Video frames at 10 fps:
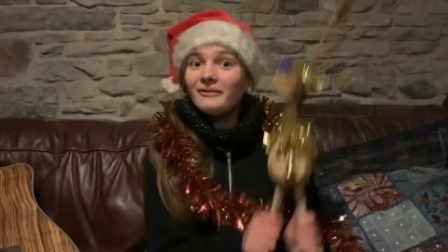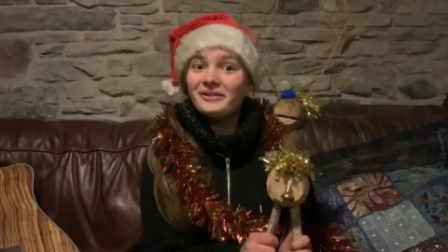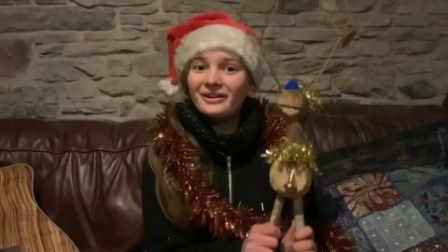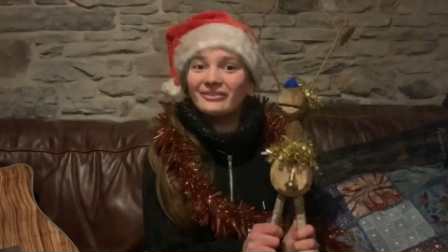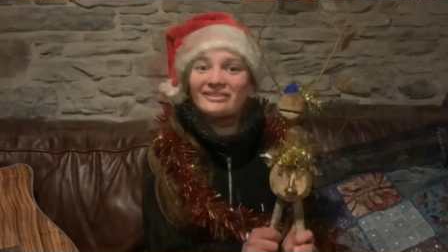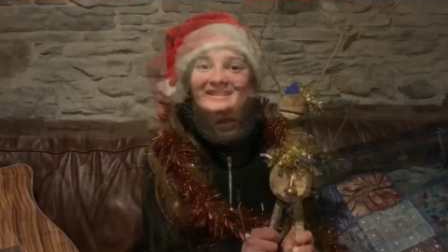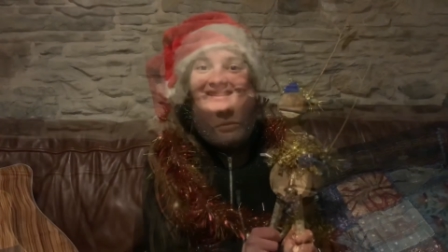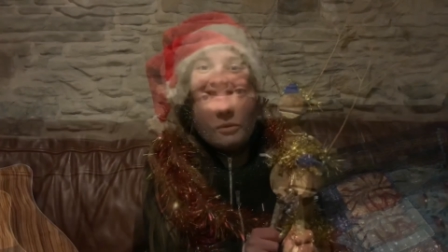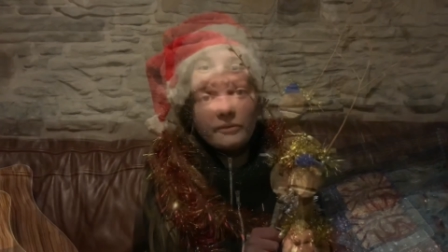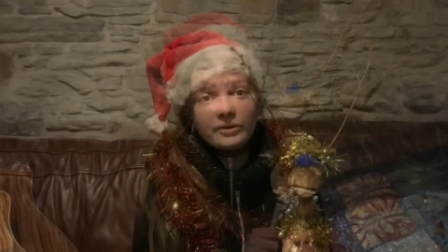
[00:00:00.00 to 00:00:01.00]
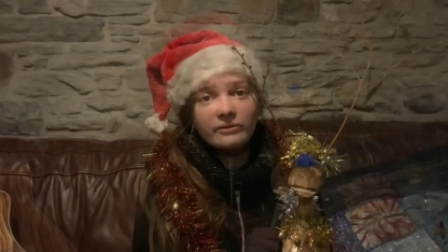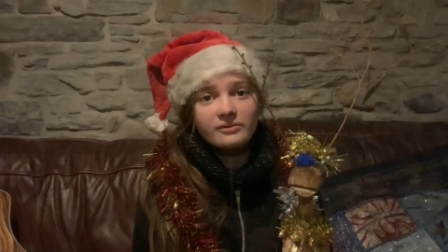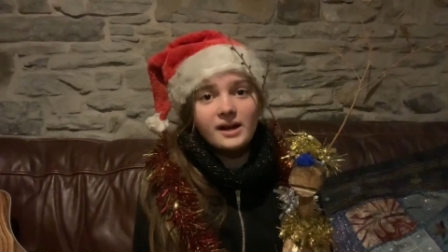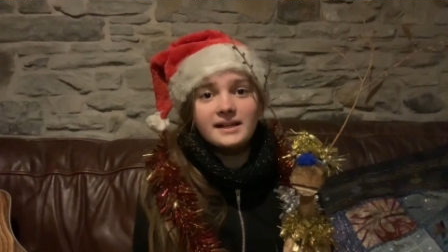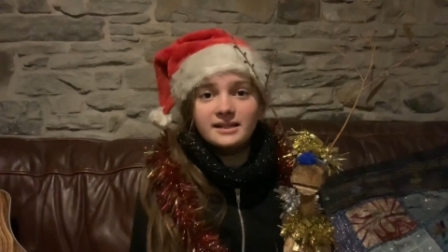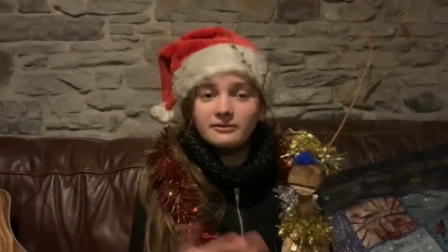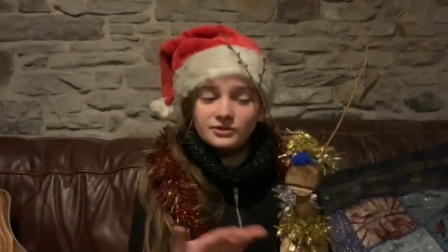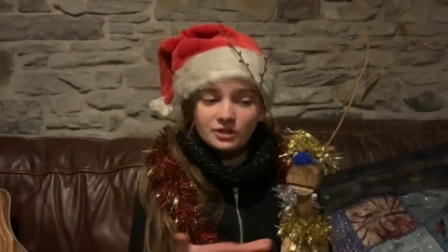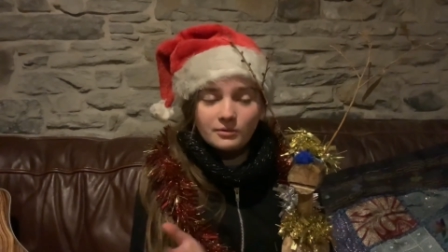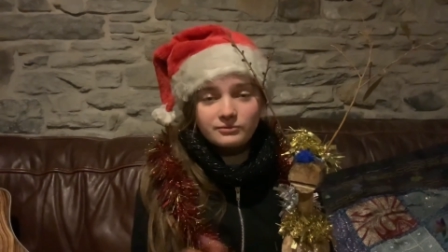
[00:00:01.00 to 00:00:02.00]
Rudolph. I'll come up with another idea,
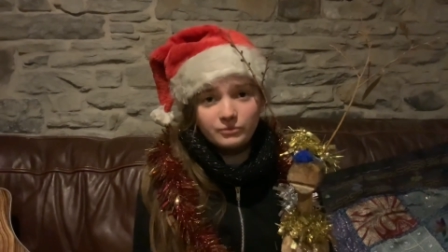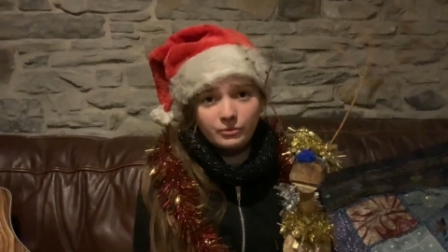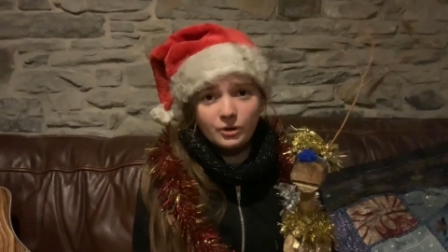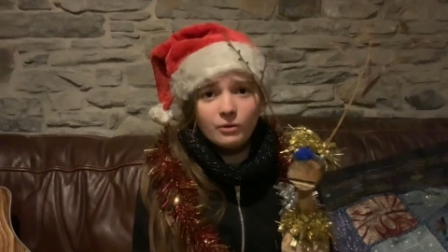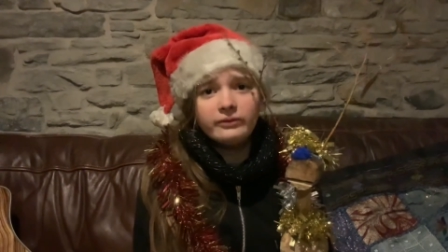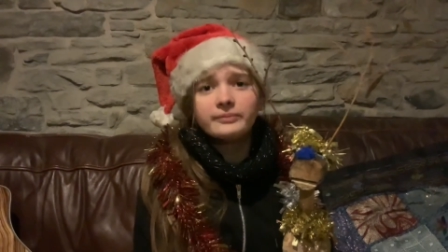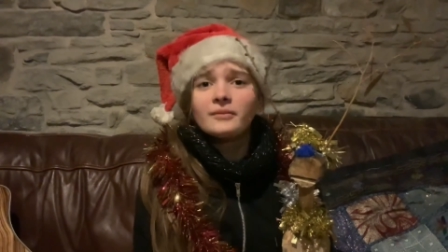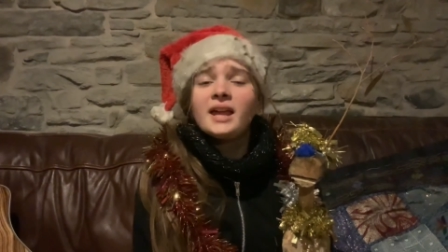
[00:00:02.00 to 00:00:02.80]
and so is Rudolph.